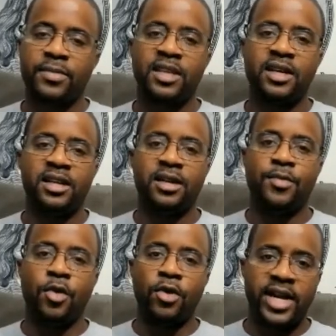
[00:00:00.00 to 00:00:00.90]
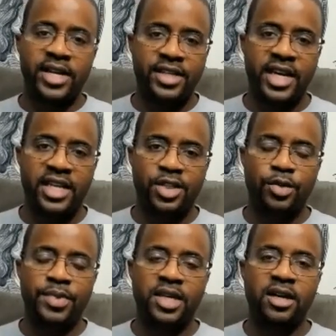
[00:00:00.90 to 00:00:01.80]
the more educated you
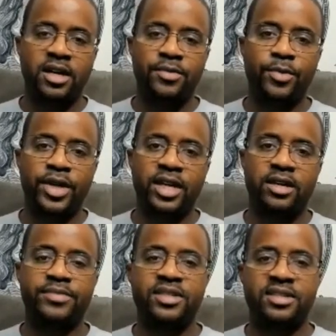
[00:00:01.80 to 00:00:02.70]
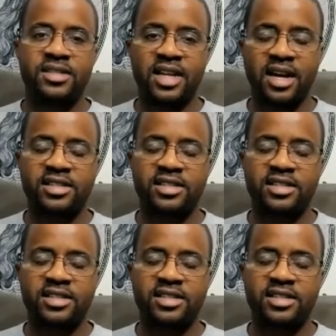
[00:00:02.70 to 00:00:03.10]
become when it comes to stocks and